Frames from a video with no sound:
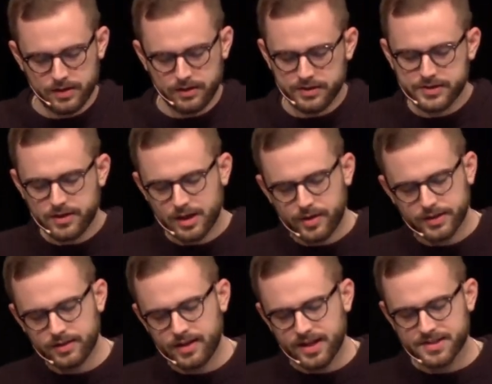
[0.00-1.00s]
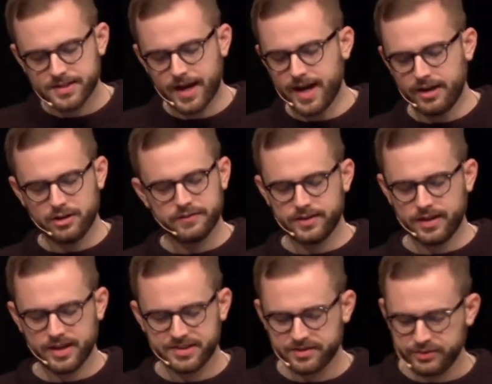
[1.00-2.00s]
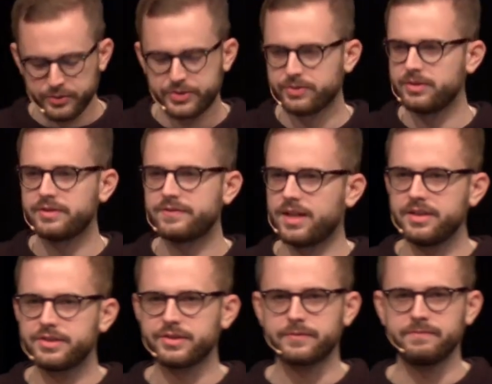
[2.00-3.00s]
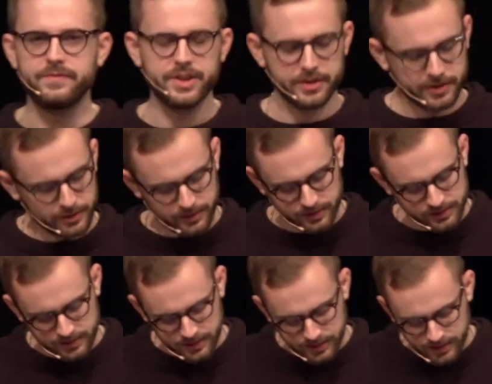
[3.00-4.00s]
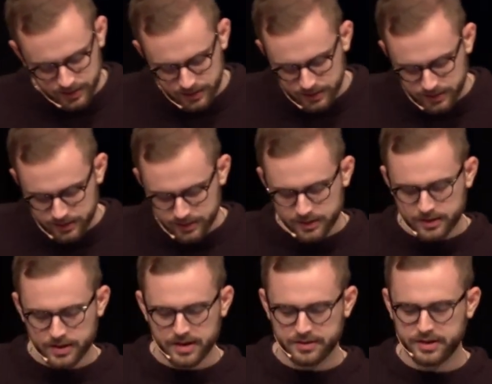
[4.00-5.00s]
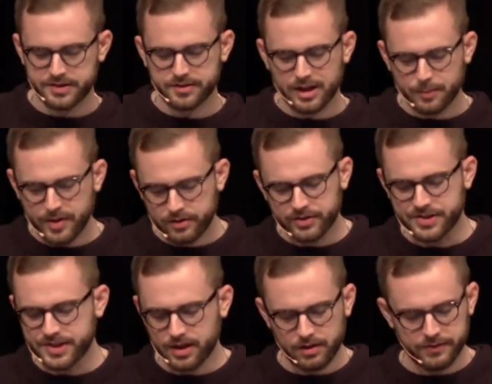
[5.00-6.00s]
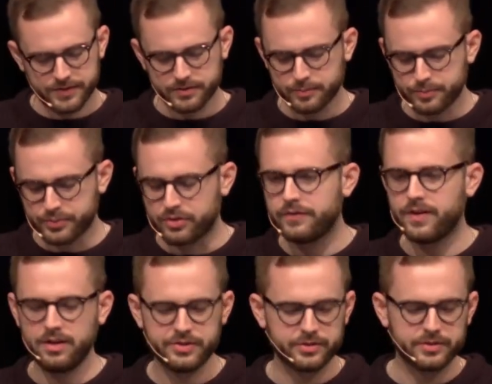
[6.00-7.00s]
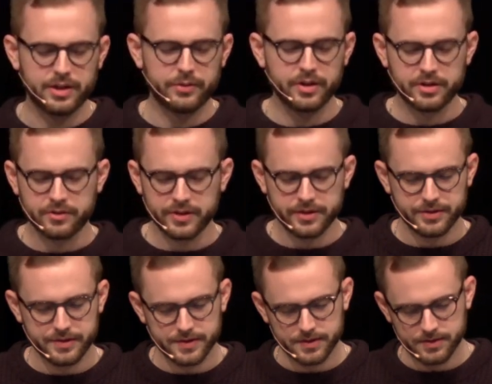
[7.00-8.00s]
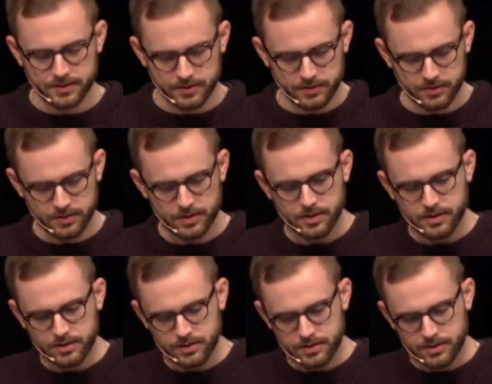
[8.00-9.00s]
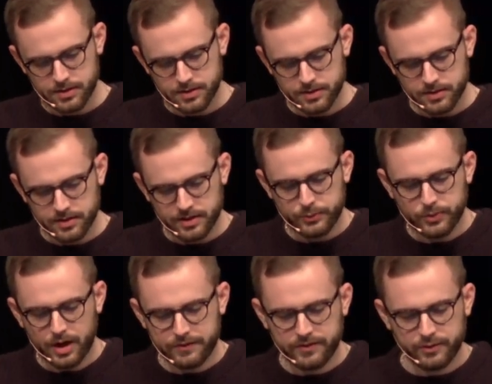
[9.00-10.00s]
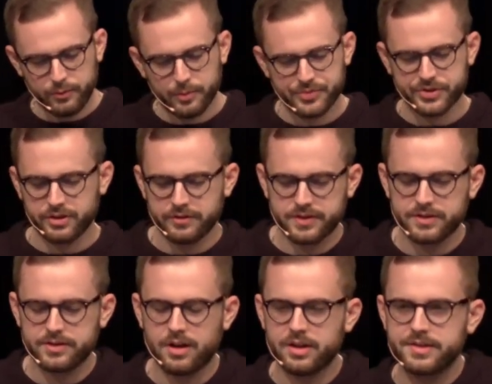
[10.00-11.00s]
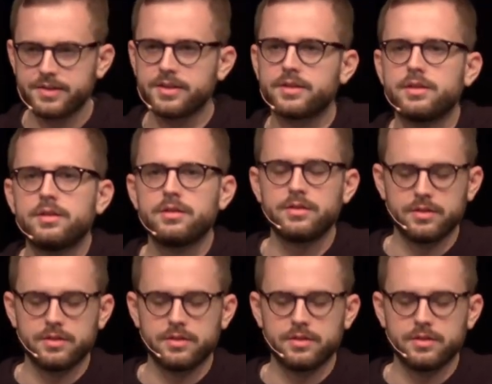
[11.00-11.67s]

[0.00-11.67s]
And it is not about the next hack of the next unusual device or vehicle, as it is not about ourselves or profiles or our careers. And too often we observe a toxic